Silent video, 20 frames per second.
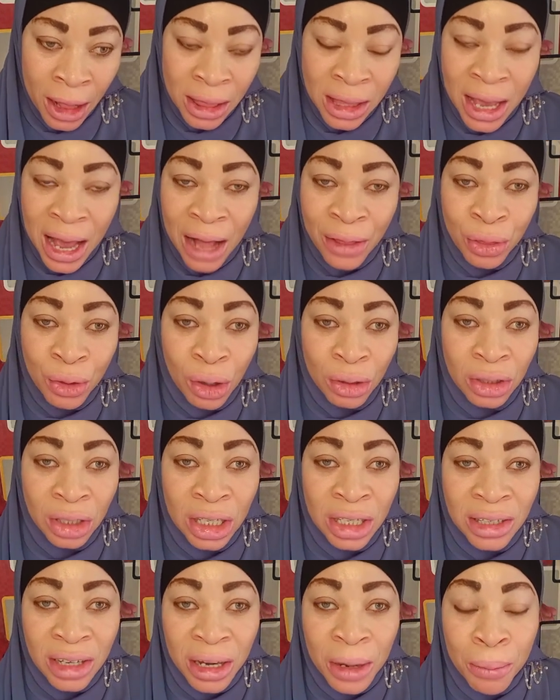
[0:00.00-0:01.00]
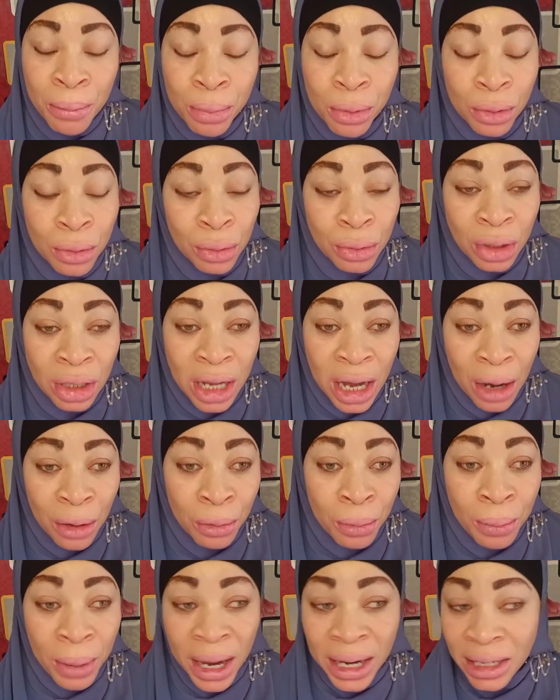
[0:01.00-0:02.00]
They are not easily broken
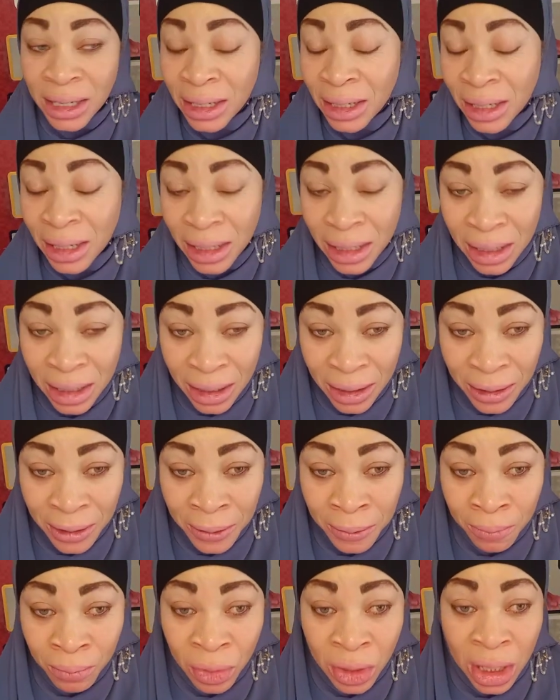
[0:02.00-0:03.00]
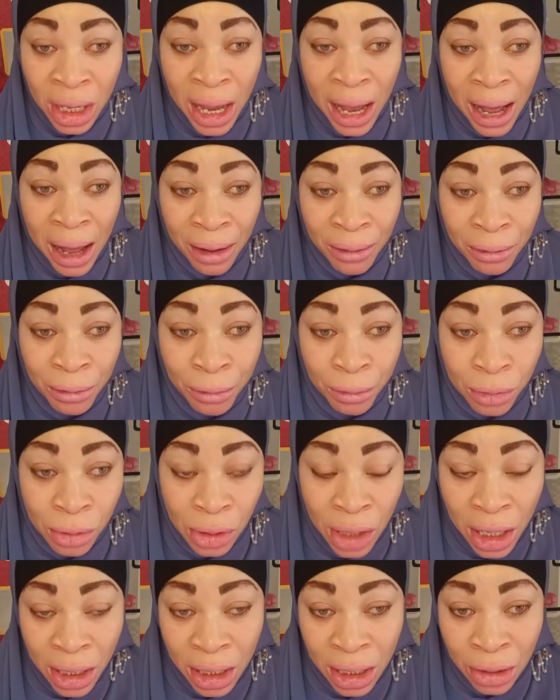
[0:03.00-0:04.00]
down by the kidney. They are
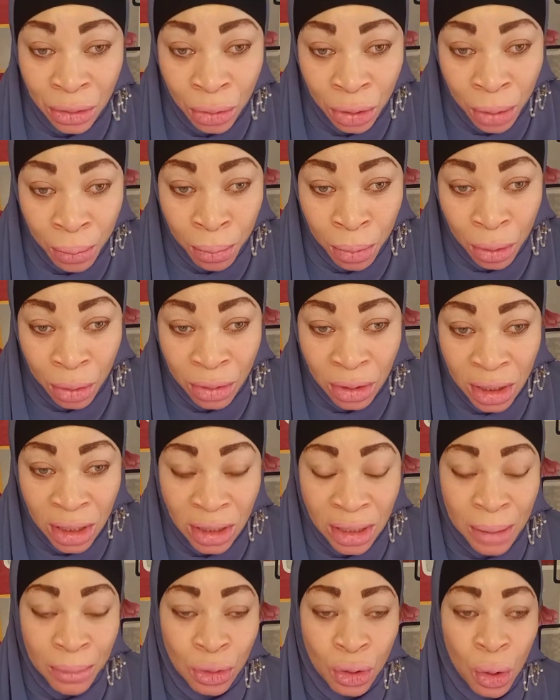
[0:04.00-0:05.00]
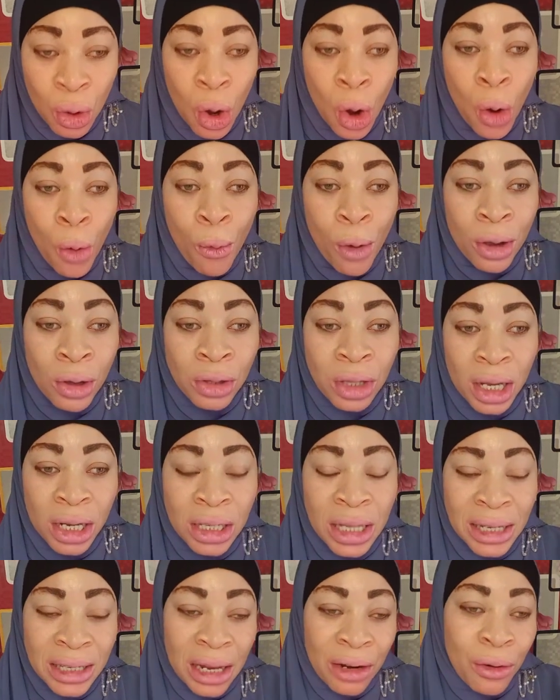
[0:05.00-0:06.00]
taken to the blood system. So when you take
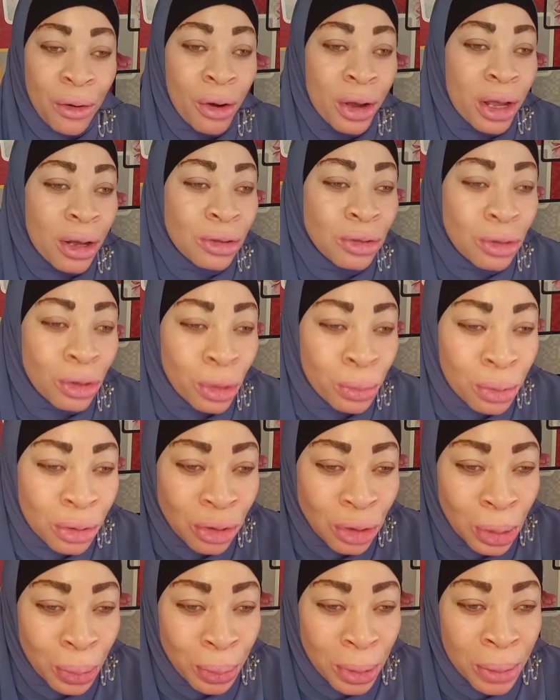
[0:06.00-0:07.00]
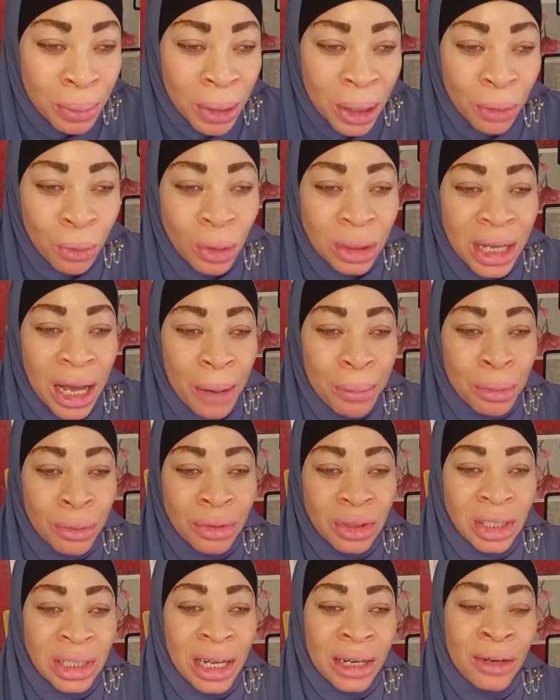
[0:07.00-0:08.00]
it as an oil soluble supplement, what
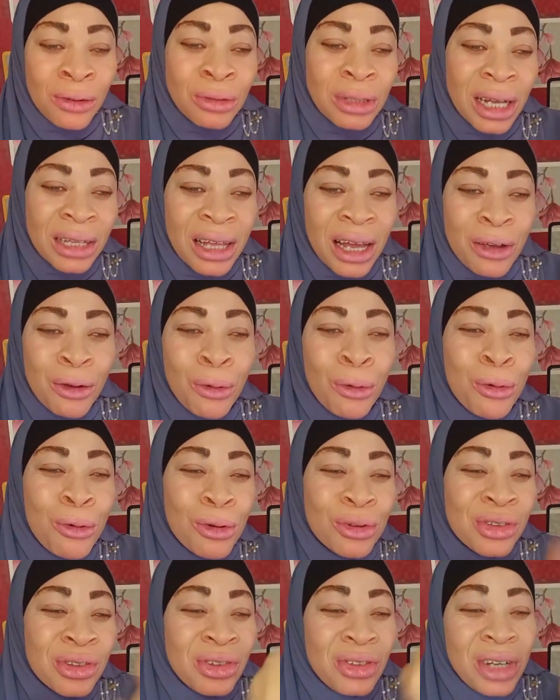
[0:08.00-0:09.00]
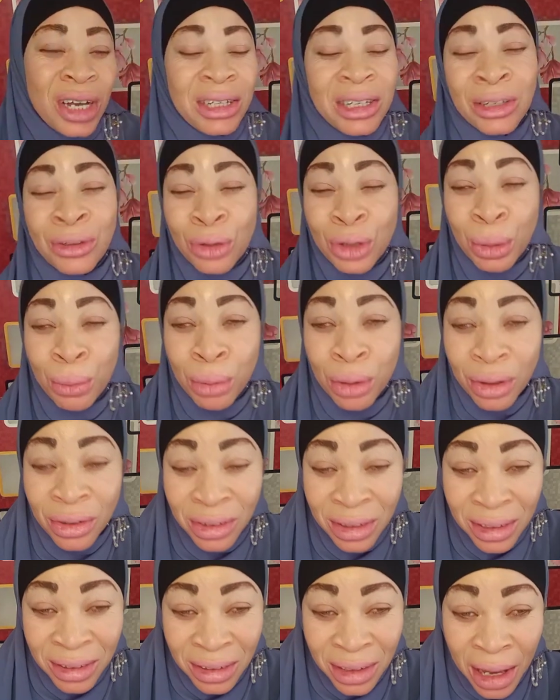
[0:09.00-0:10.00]
happens is that the glutathione goes straight into the blood
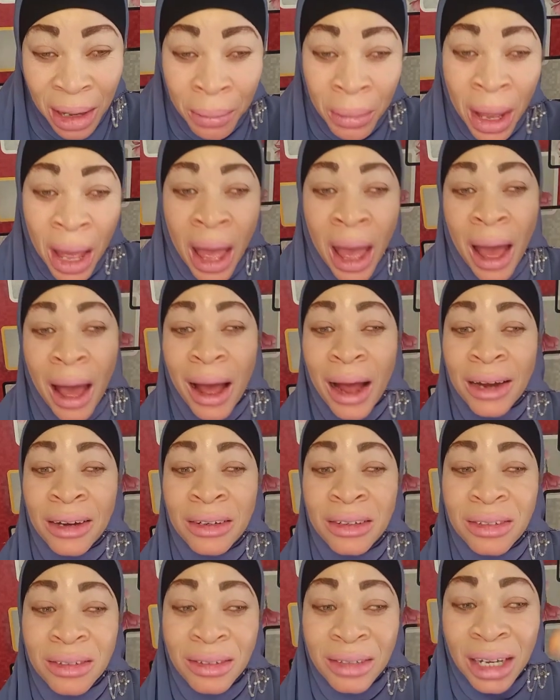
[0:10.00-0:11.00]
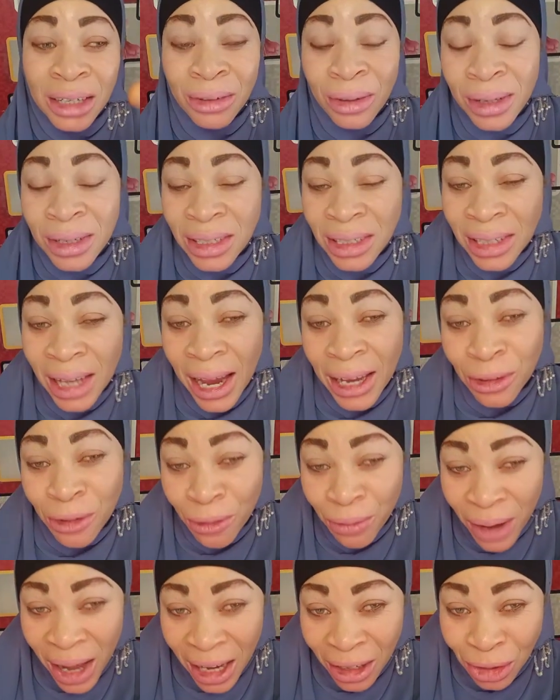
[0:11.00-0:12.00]
system and straight to the site
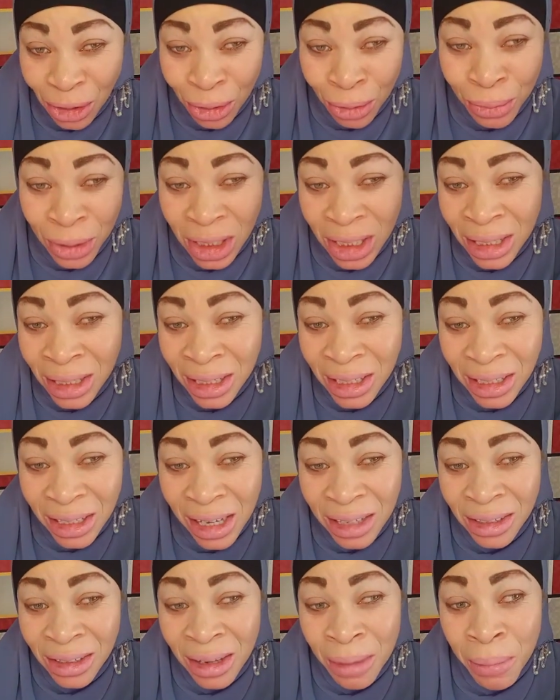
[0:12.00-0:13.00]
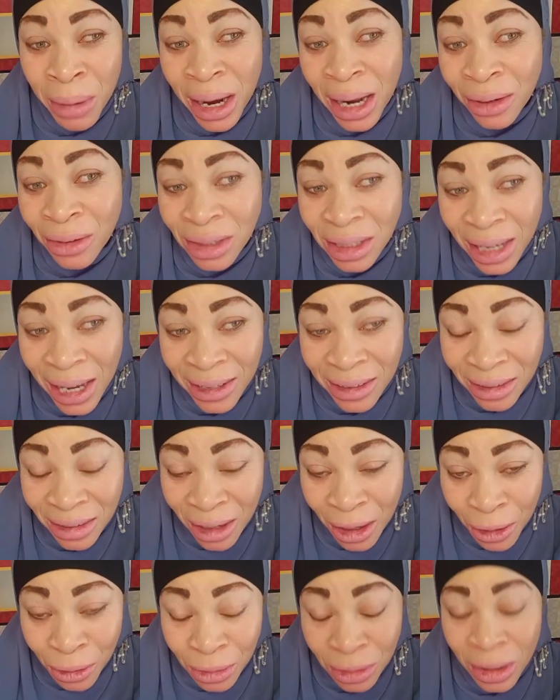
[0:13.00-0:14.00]
of action, which in this case is the melanocyte
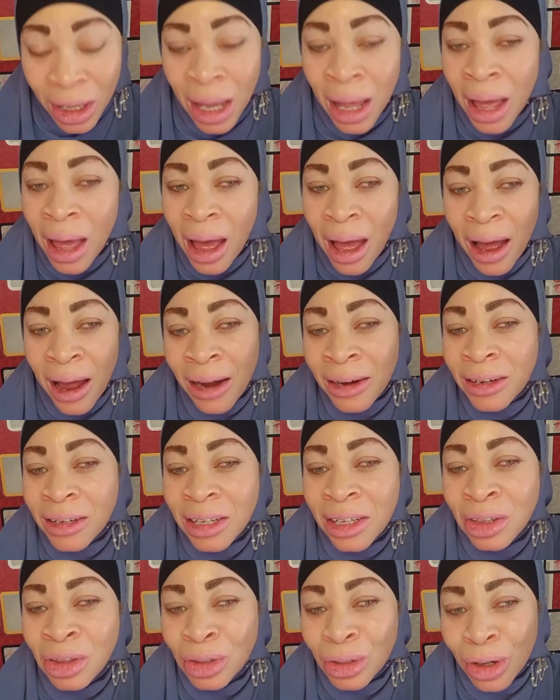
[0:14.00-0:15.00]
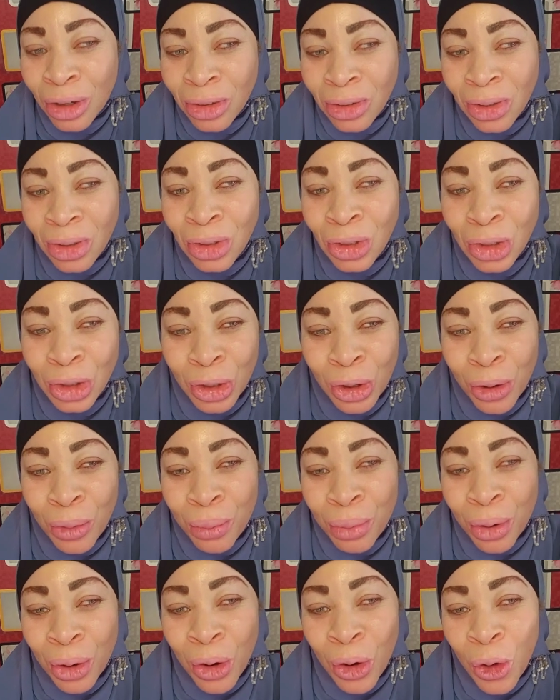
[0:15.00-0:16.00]
cells, and it does the
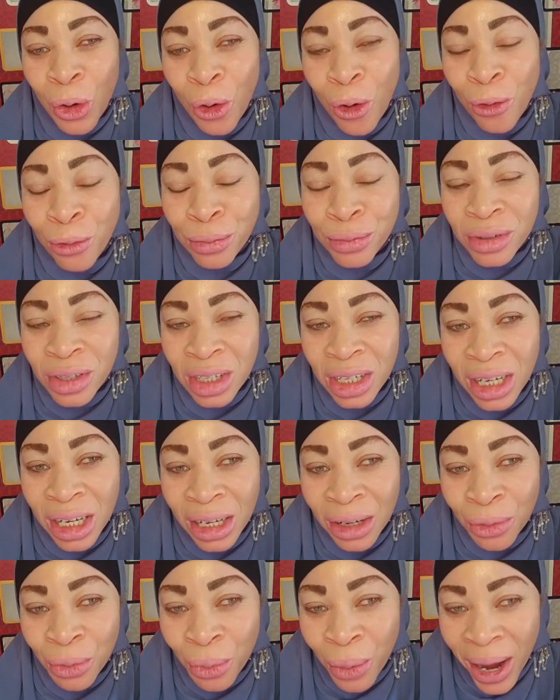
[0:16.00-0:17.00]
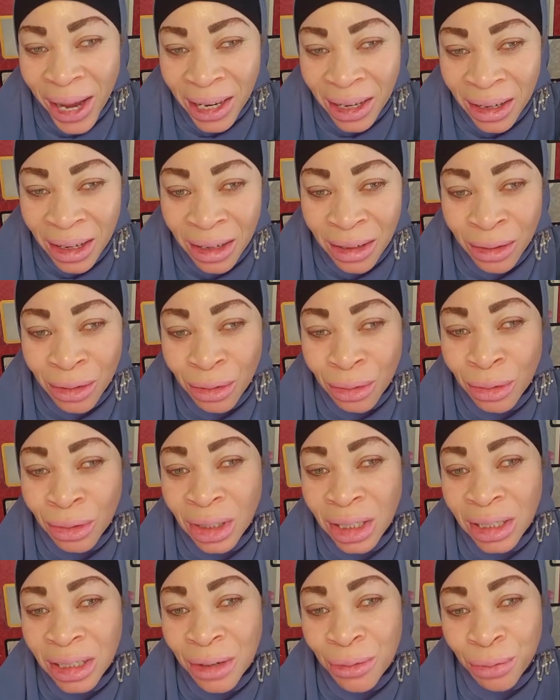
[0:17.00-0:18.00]
job of skin whitening through
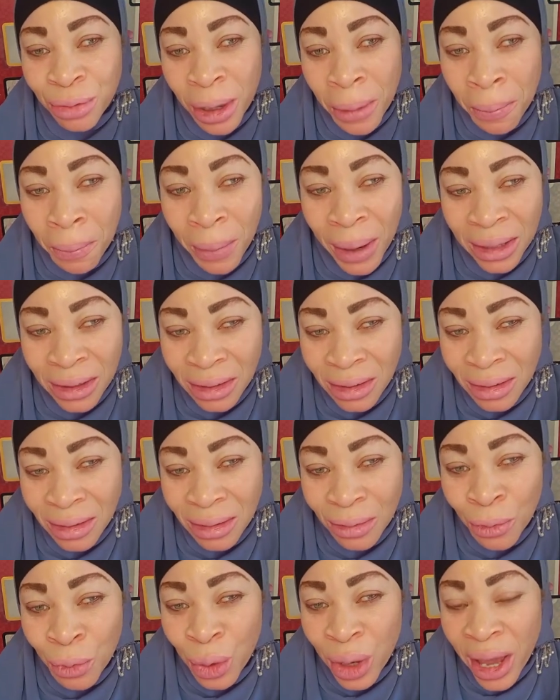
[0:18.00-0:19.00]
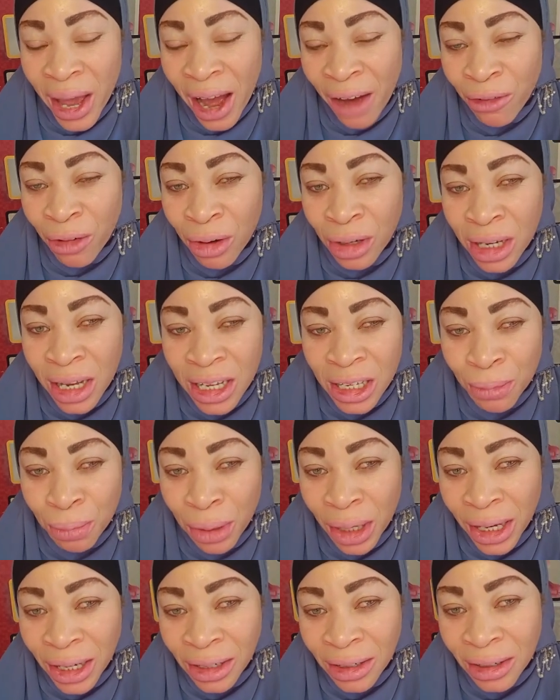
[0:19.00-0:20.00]
the different parts we have already
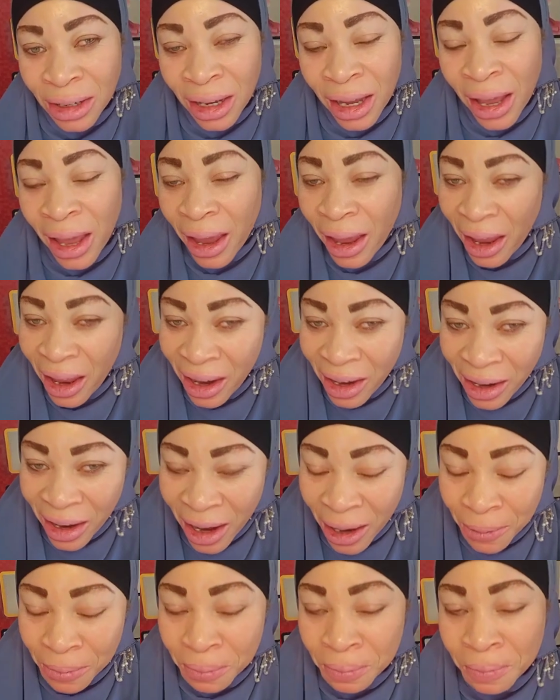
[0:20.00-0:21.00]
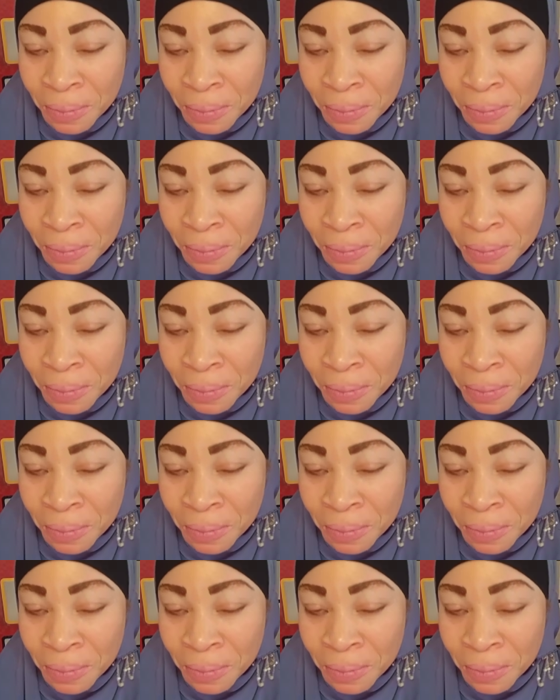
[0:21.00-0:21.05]
explained earlier.